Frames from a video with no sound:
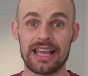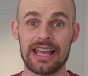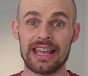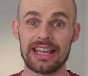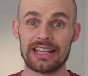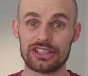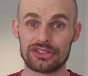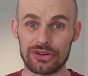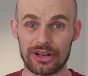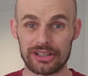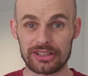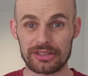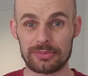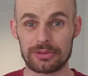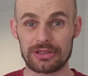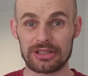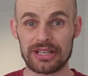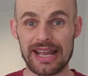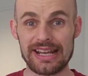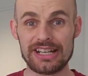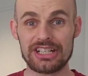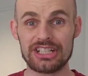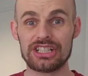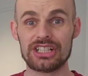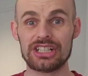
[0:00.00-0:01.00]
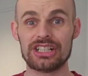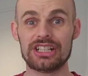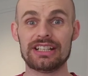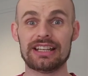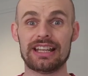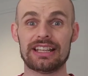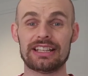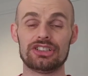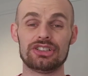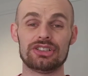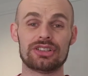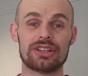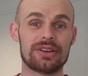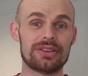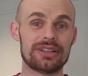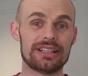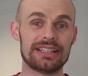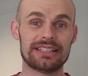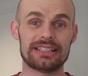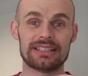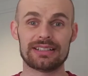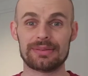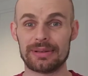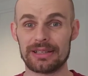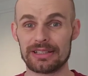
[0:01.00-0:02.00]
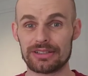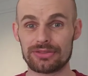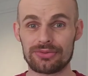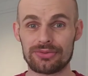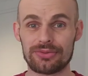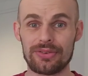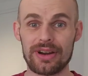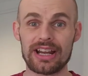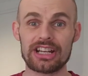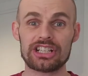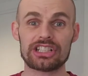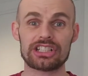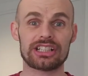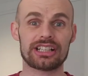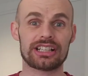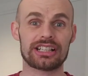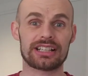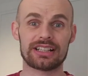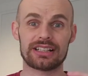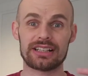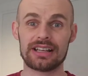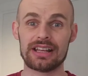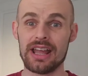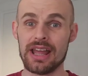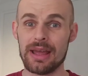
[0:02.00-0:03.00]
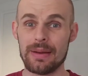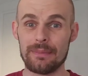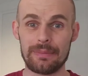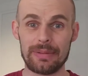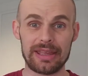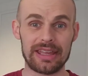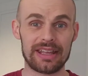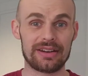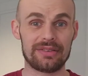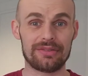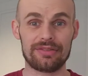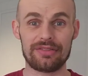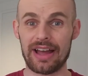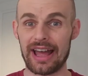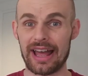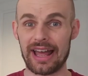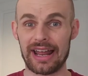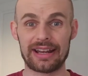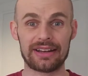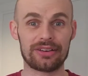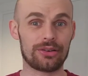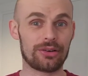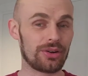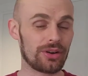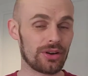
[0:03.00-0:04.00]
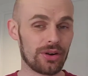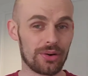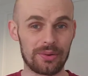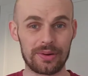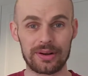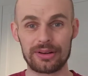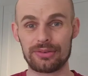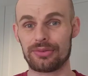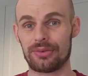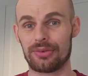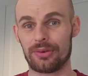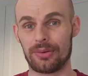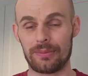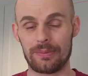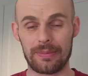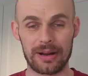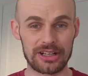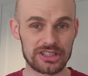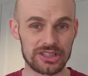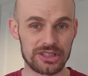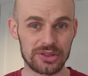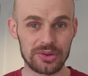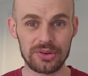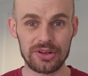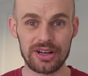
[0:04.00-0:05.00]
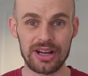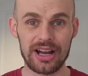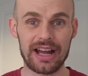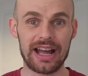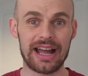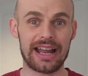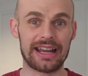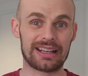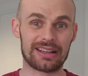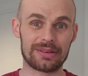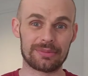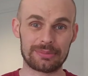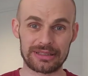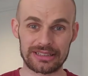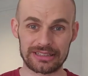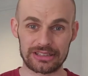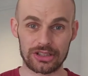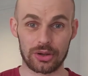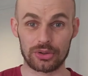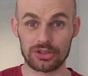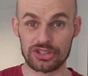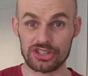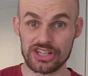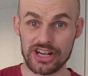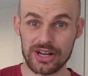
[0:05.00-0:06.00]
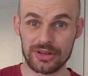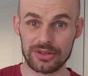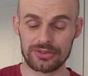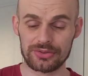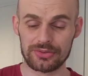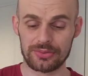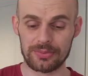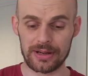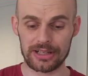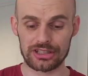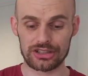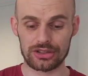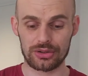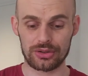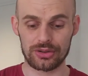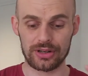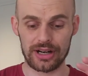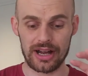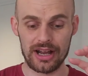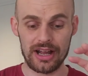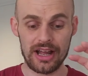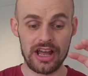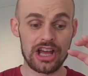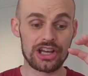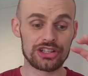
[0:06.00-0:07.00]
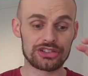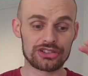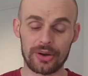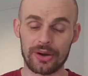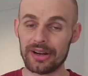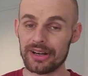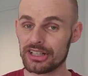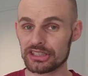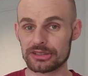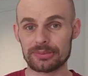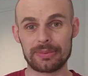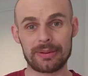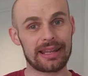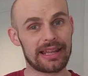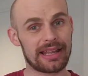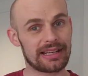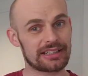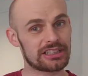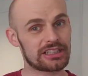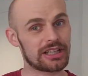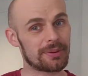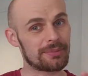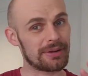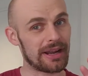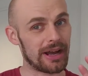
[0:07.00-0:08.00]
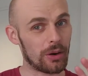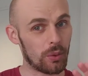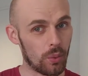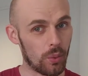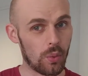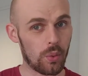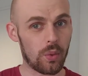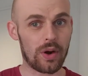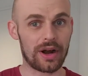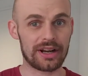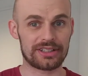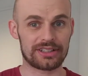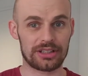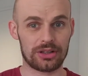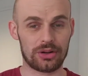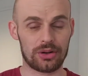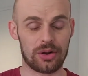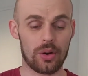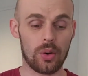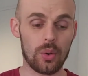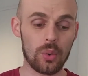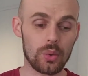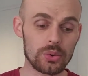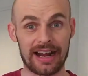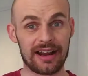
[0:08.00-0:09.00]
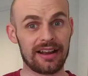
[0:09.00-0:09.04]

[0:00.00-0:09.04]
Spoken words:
in transportation, and you don't need it to be as fresh, and it can be in a van or a lorry for much longer, and it can be on shelves for much longer. So I'd expect that to come down quite a lot.